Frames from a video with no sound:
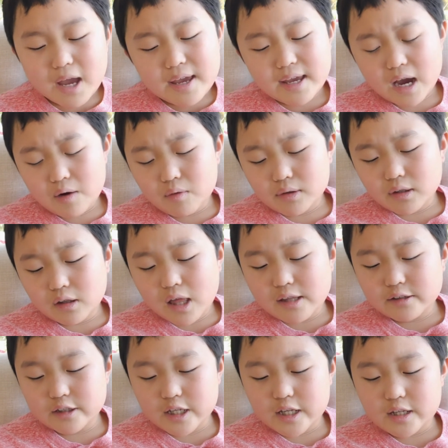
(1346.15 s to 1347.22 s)
Yeah, what
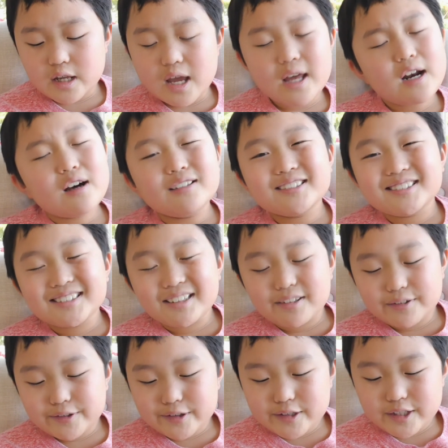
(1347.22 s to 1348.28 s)
lesson? And
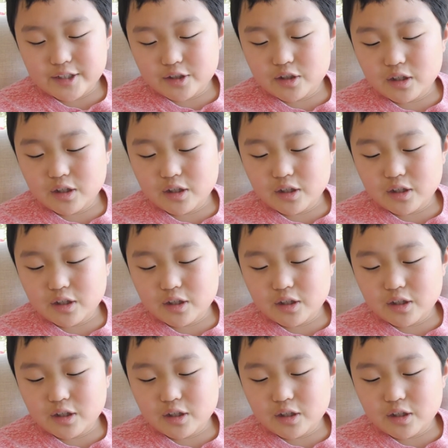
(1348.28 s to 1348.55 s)
also, do you